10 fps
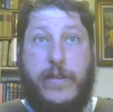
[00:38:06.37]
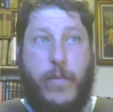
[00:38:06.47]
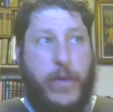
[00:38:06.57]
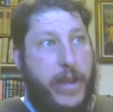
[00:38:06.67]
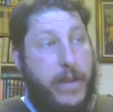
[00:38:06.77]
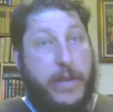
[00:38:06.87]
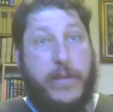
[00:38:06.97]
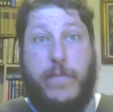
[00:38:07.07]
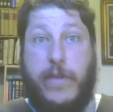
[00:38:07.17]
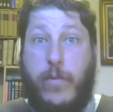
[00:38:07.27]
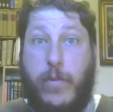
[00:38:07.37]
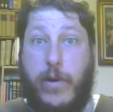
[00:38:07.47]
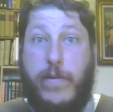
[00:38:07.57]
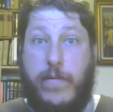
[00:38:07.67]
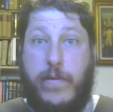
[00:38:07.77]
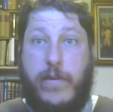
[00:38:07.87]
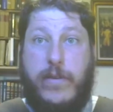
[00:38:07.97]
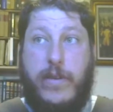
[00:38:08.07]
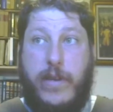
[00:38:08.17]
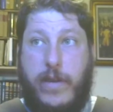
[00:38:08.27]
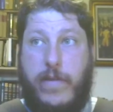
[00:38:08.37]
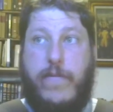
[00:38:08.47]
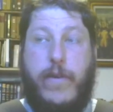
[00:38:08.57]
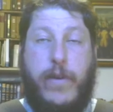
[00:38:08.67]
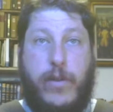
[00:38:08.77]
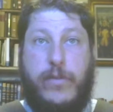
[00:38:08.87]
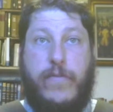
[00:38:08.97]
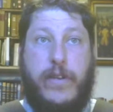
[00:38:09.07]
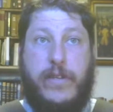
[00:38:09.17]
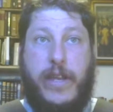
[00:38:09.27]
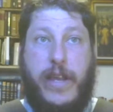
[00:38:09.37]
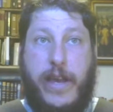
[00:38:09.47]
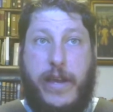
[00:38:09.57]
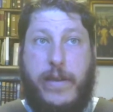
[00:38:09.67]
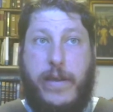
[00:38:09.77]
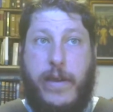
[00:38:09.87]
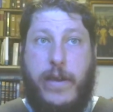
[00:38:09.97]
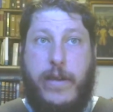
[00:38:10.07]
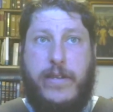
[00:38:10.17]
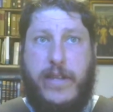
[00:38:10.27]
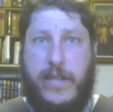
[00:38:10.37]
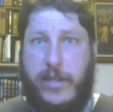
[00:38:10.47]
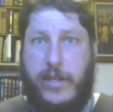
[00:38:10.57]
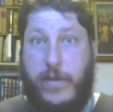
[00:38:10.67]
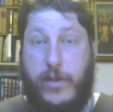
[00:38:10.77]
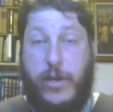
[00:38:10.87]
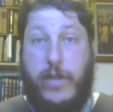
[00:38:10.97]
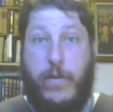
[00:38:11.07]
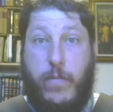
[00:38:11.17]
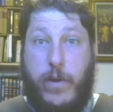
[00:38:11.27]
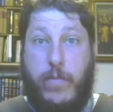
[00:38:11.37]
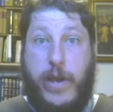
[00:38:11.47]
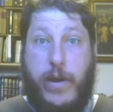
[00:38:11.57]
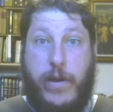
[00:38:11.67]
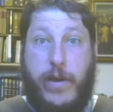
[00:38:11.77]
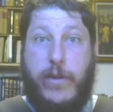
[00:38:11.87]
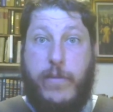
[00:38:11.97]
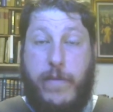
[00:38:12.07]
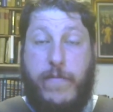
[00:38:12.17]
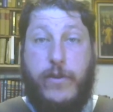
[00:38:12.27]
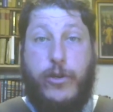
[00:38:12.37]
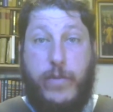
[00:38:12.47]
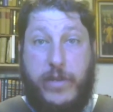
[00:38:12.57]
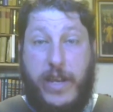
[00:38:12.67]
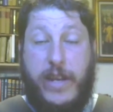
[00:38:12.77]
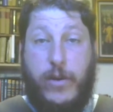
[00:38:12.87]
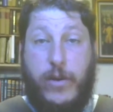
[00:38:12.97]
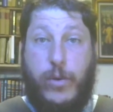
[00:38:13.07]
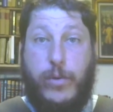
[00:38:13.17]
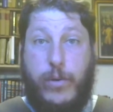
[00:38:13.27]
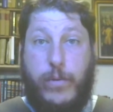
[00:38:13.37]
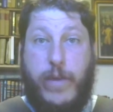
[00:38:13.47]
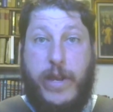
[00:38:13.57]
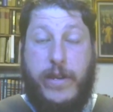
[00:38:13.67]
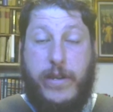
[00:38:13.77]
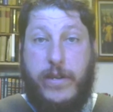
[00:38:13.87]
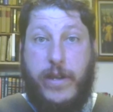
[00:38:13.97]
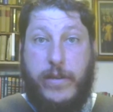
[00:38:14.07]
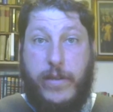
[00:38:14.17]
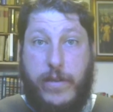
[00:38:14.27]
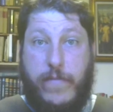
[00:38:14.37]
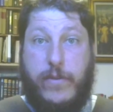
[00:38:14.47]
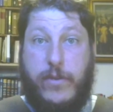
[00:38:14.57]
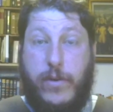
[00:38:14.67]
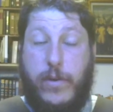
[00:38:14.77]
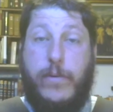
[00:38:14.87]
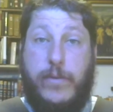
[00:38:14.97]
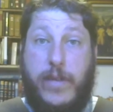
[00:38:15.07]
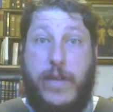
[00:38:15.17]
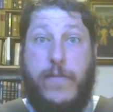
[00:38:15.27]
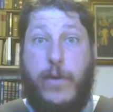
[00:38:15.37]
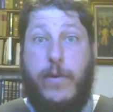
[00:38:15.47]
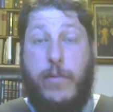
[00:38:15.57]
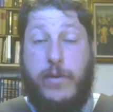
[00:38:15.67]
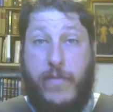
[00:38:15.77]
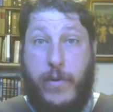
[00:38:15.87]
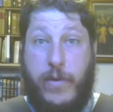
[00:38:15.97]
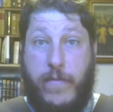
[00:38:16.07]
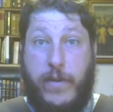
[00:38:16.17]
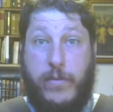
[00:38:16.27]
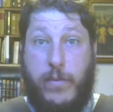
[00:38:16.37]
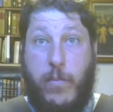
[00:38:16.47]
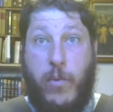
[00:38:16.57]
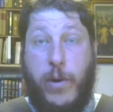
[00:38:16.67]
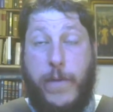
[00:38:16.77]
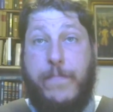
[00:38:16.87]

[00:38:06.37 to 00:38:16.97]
They weren't enemies, but they weren't you know very close friends. They had dealings with each other in one way or another, but Fisher was 10 years older and ran in entirely different circles, even though he was very good friends with More.